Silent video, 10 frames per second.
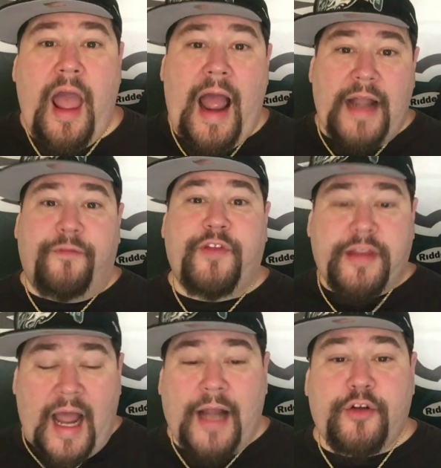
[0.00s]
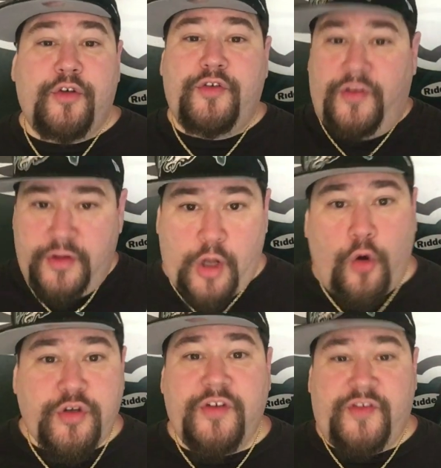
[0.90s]
And if the doctors and the
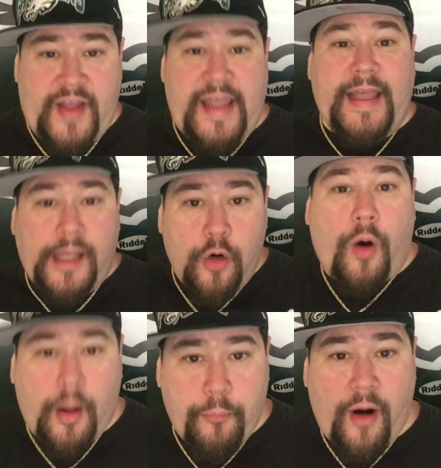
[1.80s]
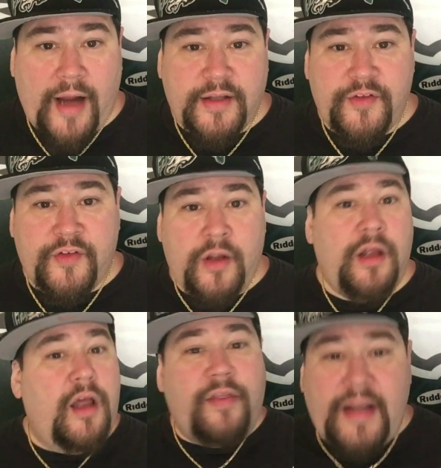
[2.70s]
coaches say he can go out and practice,
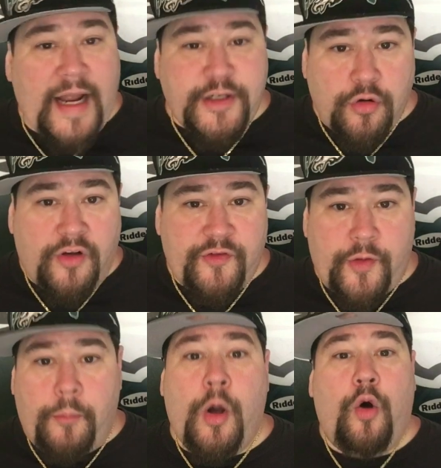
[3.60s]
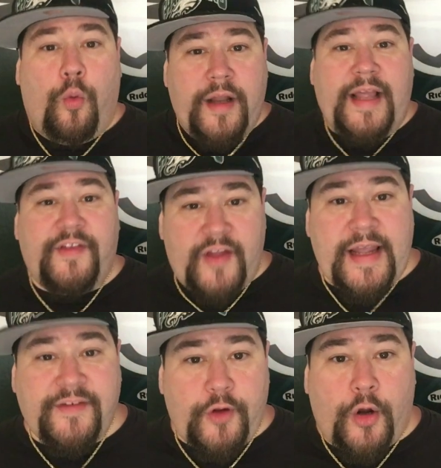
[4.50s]
then I trust them. When they say
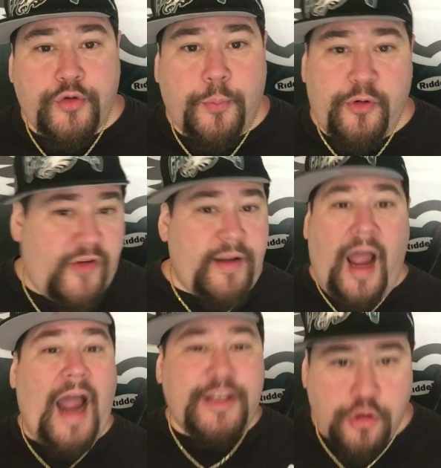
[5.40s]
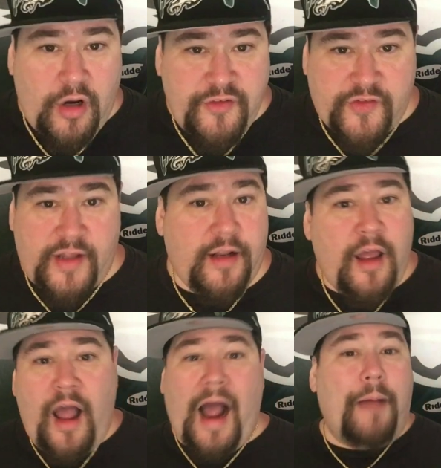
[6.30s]
he's 100%, I trust it.
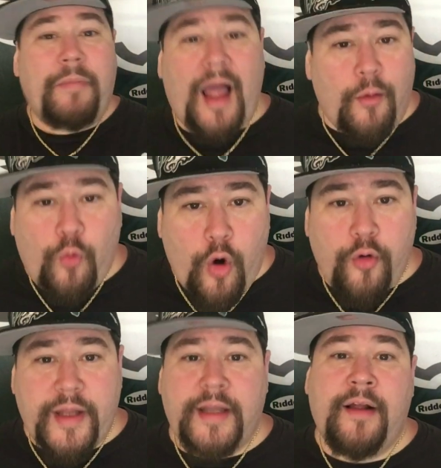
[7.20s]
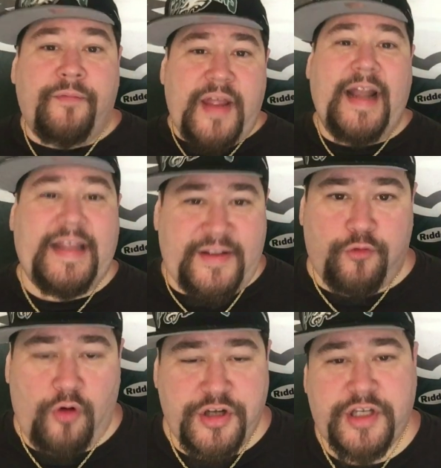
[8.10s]
I'm not worried that
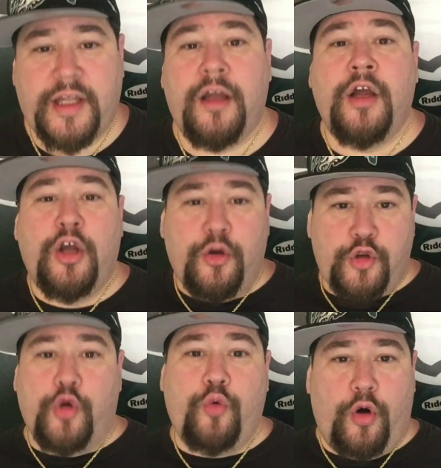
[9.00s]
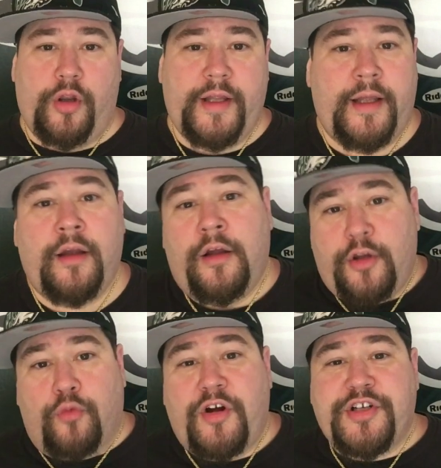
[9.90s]
he's rushing too early,
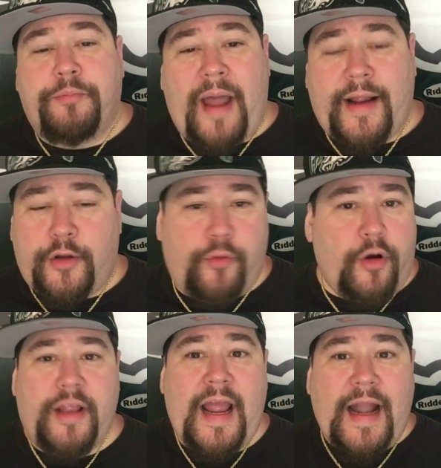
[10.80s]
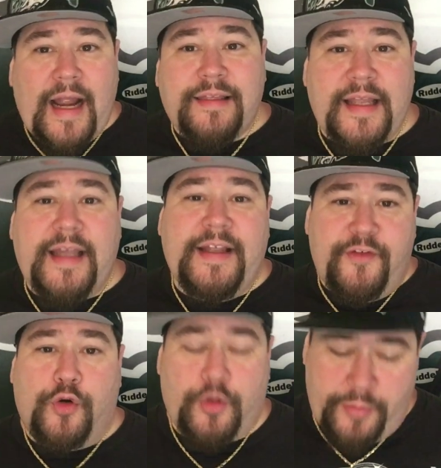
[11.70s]
rushing back too early, and I think
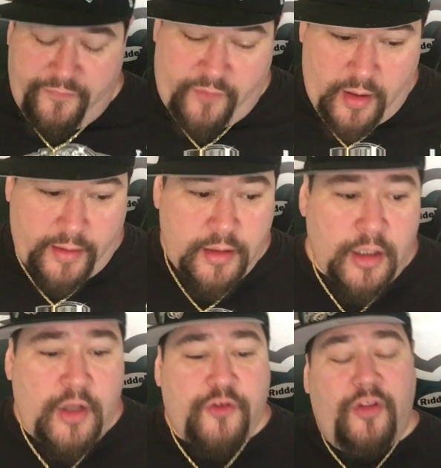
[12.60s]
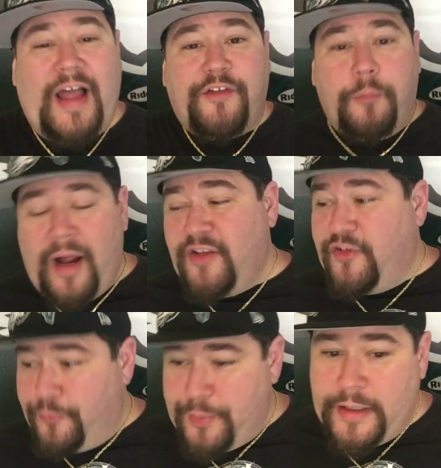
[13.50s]
he's going to be fine. So that's my
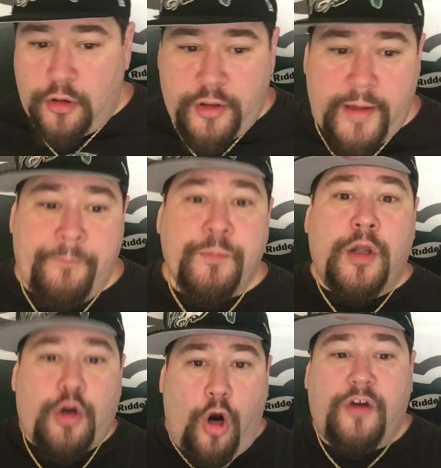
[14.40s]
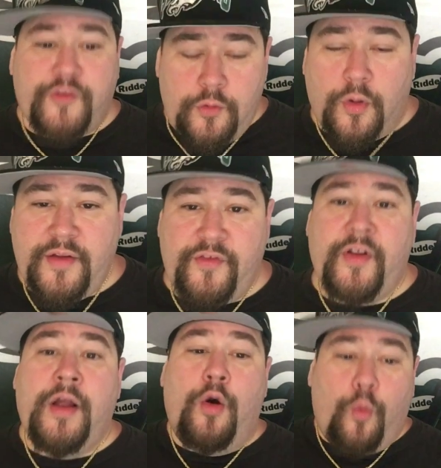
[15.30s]
spiel on it. Carson
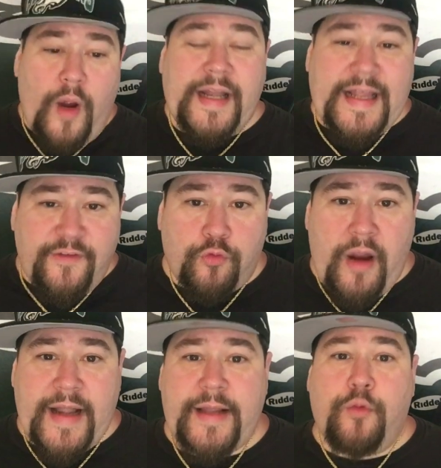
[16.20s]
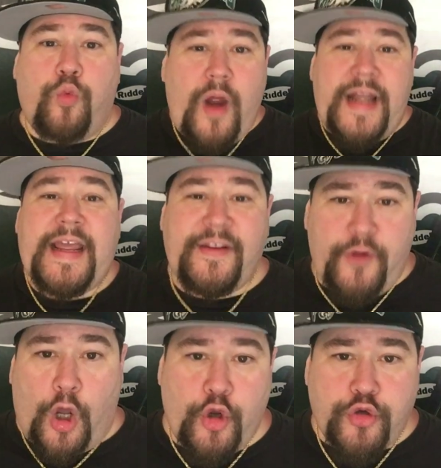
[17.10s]
Wentz, when he's ready, when he's
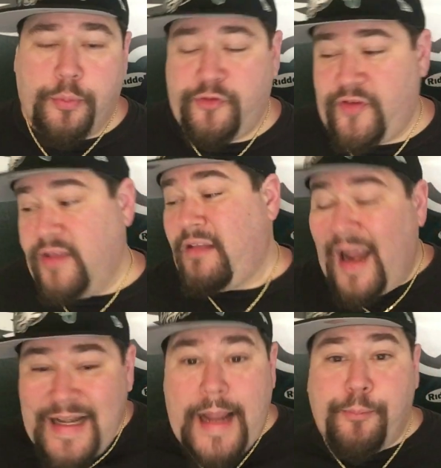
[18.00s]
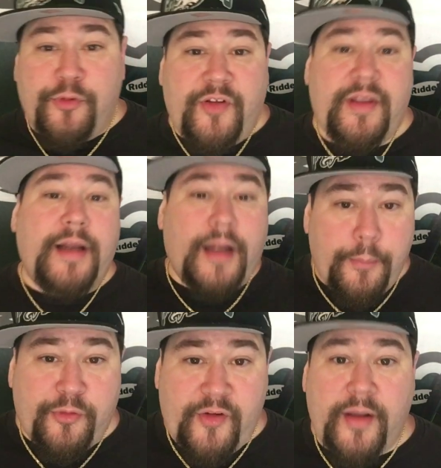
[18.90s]
100%, 98%,
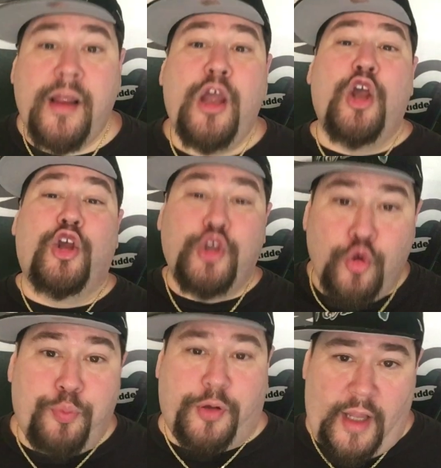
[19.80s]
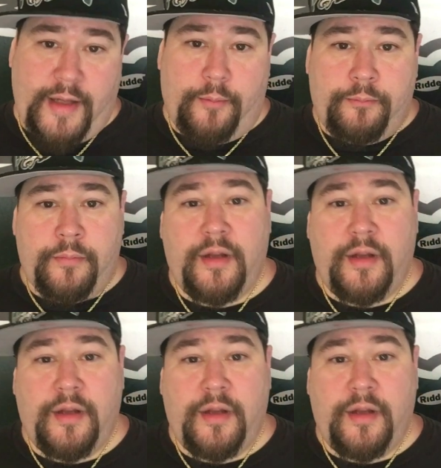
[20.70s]
99%, you play him.